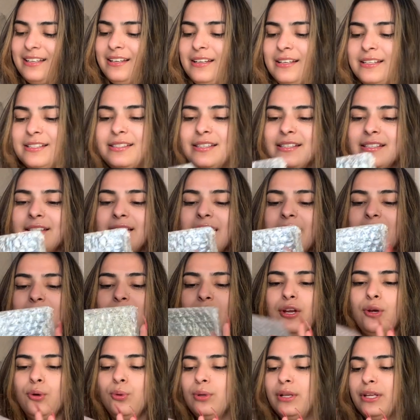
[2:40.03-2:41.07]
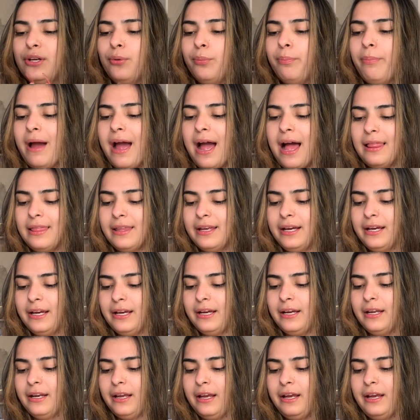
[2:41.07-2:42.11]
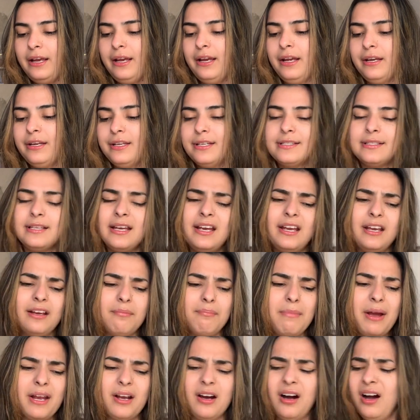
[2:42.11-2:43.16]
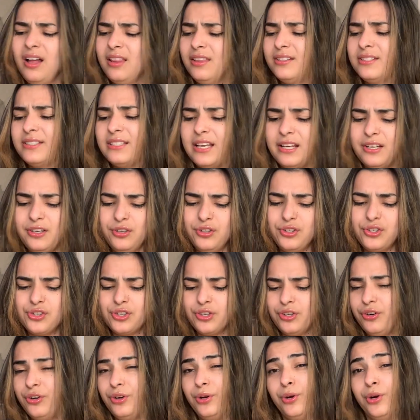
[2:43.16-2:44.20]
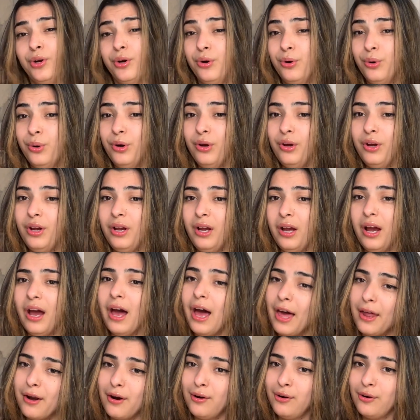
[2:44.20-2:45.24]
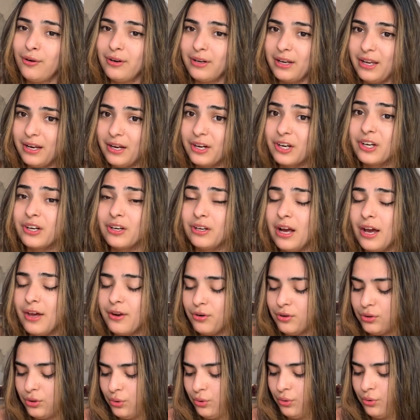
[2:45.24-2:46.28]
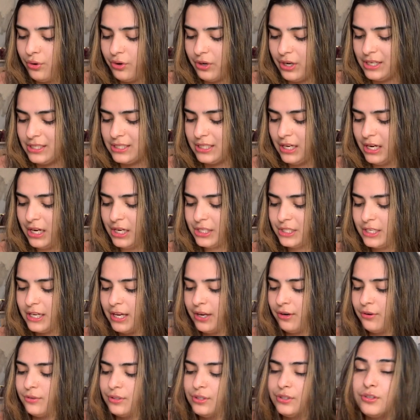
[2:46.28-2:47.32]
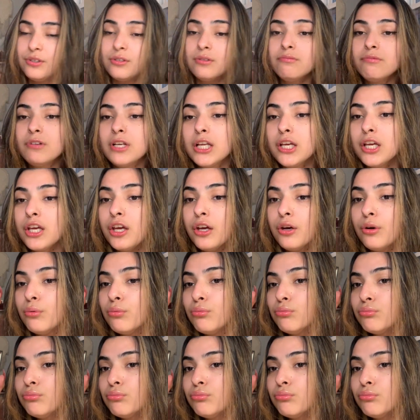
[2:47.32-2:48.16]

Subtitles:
It's just like cute little palette, and it's like my color is like neutral, you know. I don't do crazy eyeshadow. It's just really cute.